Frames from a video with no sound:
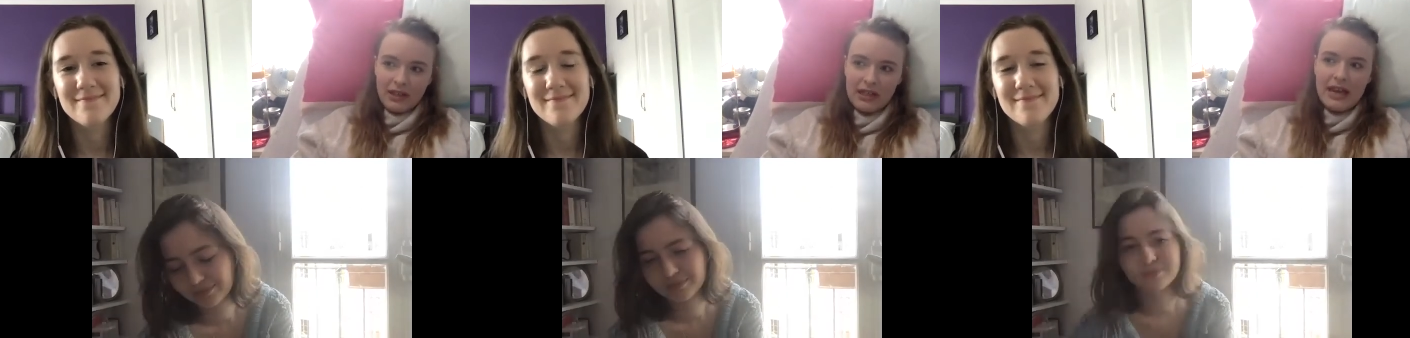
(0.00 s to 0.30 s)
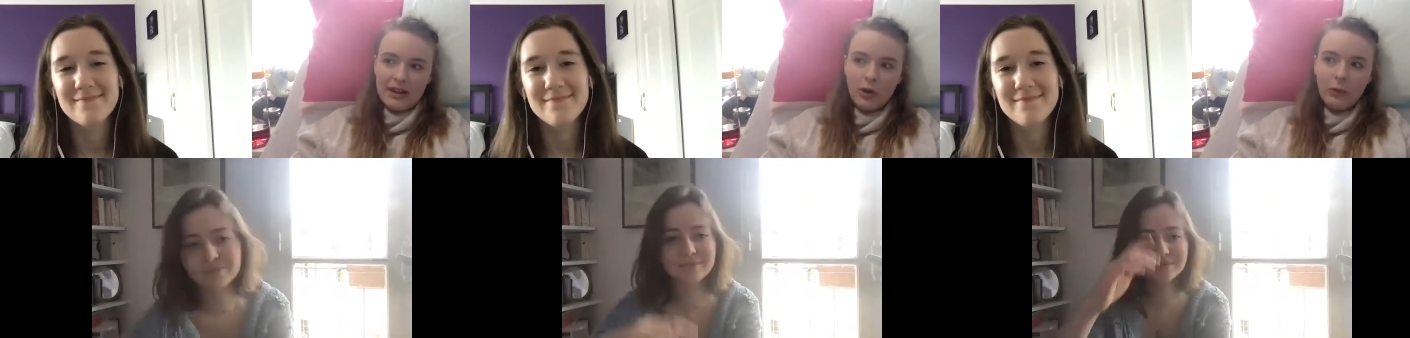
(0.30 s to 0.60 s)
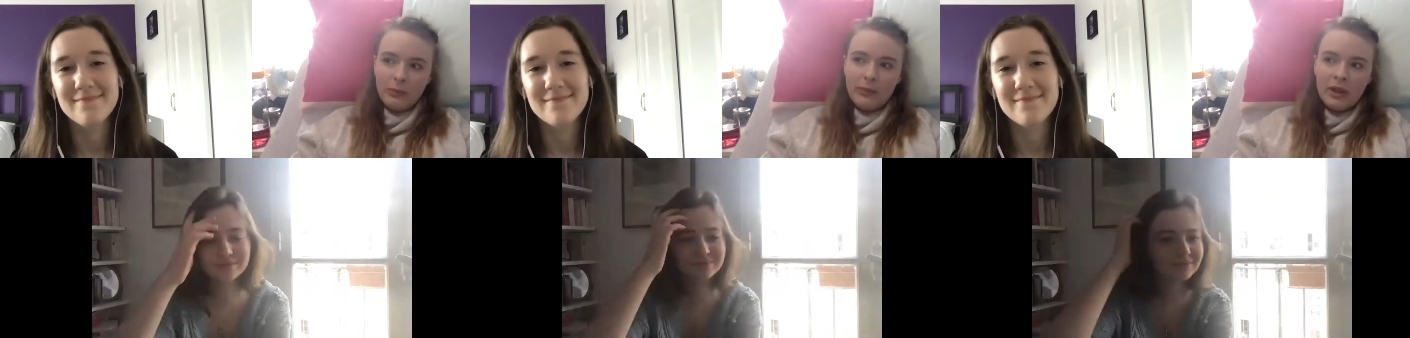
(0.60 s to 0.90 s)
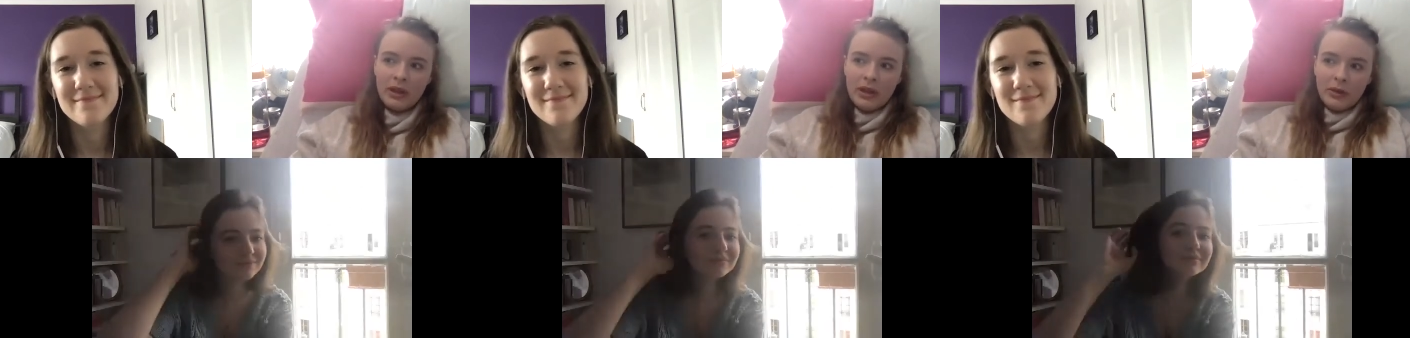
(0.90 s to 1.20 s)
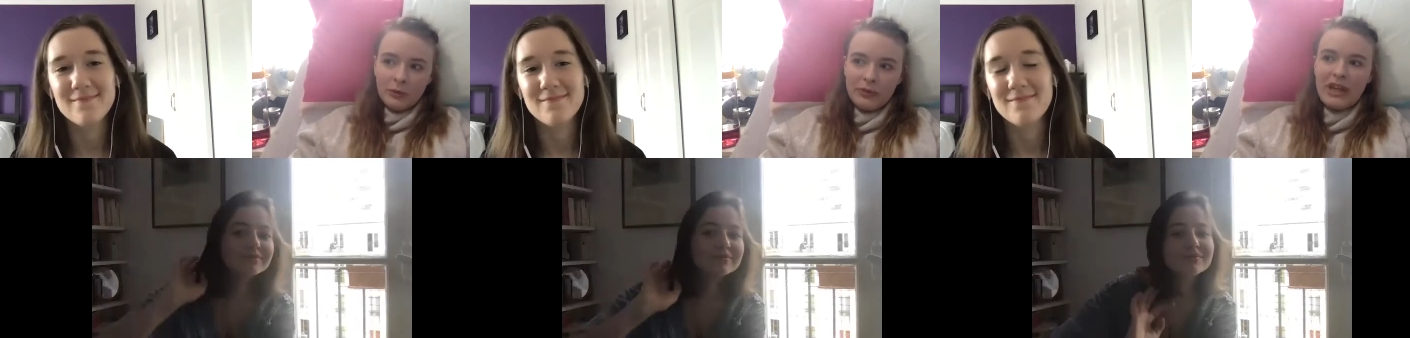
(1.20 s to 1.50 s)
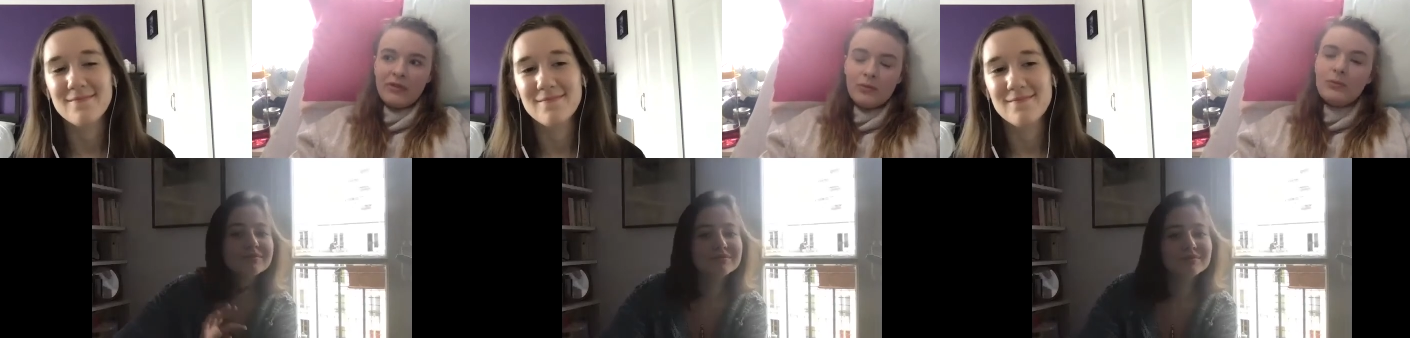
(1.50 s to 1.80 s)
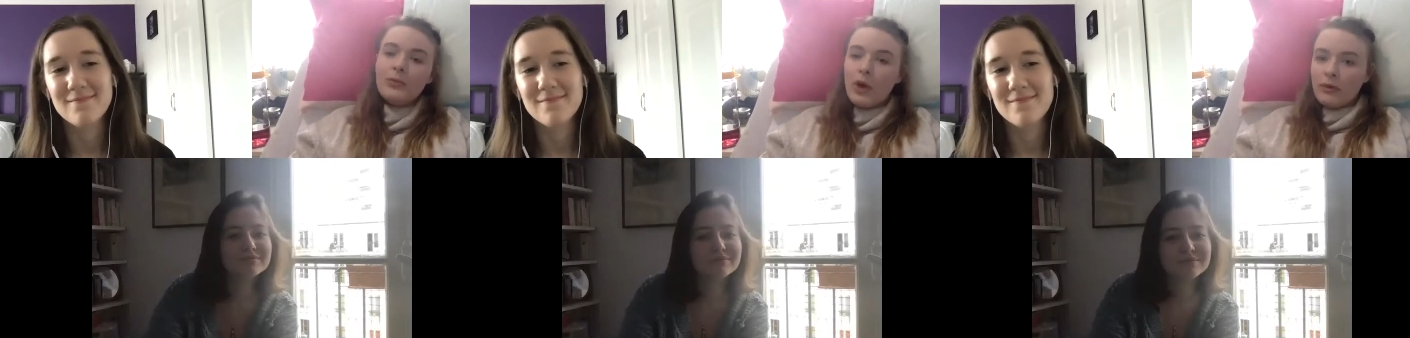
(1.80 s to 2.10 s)
Speaker 1: yeah, not yeah from
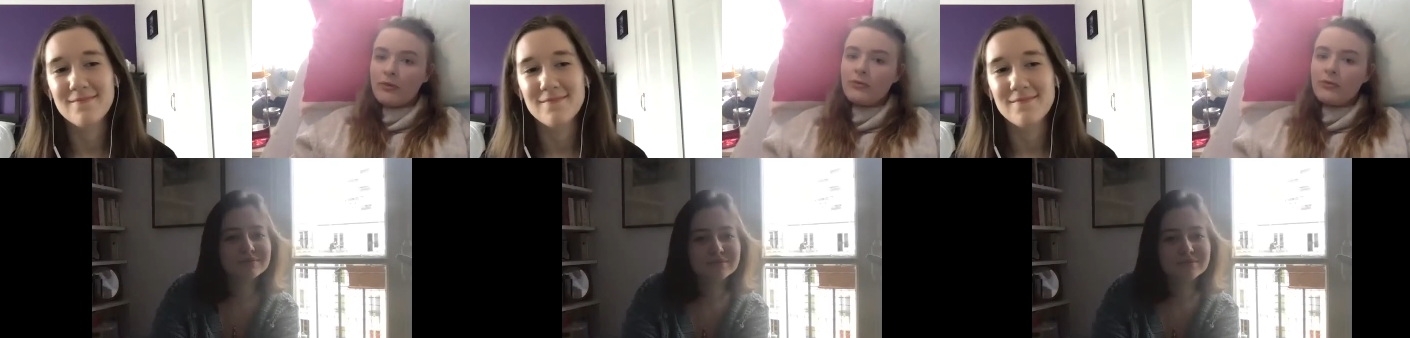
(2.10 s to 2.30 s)
both